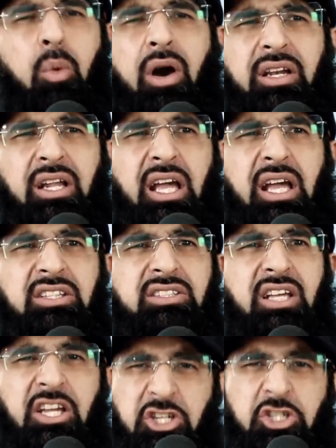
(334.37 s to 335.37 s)
one,
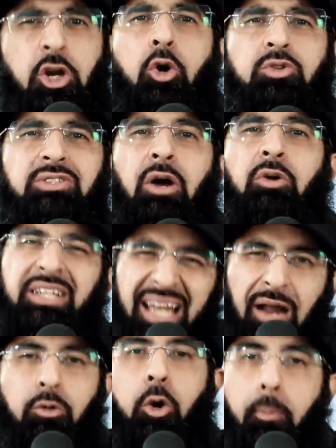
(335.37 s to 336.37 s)
it's it shows how
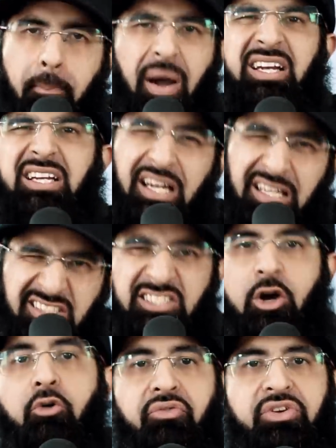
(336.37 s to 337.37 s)
narrow-minded and
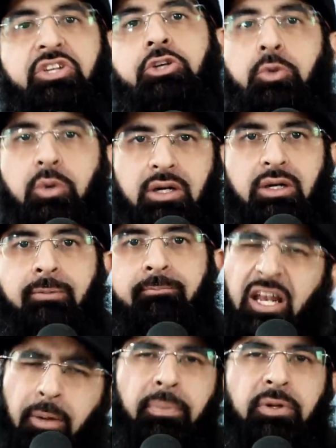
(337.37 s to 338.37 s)
selfish you are.
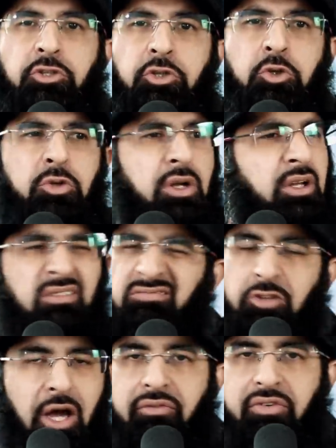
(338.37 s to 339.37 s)
And number two,
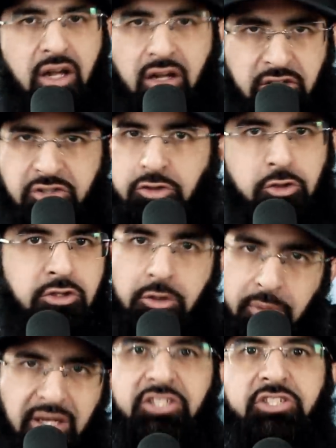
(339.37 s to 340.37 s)
you haven't understood
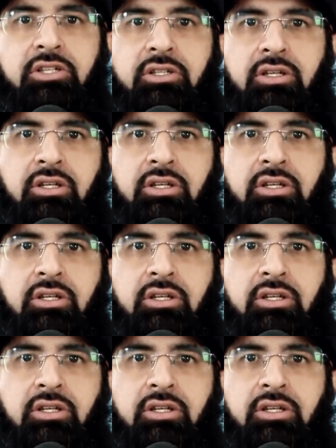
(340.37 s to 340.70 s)
the religion.